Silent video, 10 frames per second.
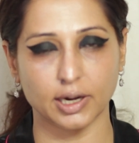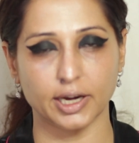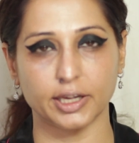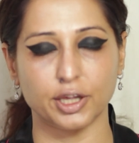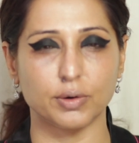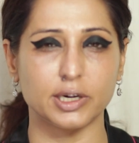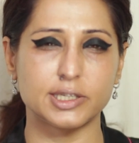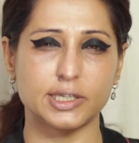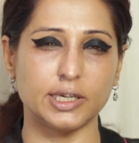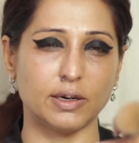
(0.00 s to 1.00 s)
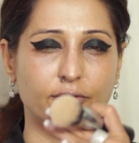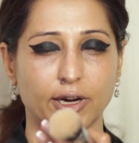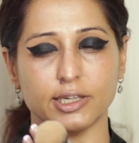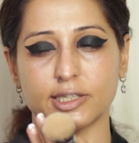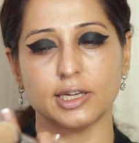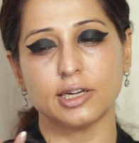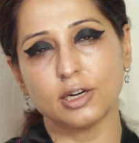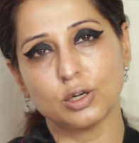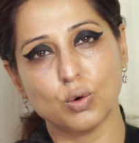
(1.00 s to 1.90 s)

Like, you know, I see a little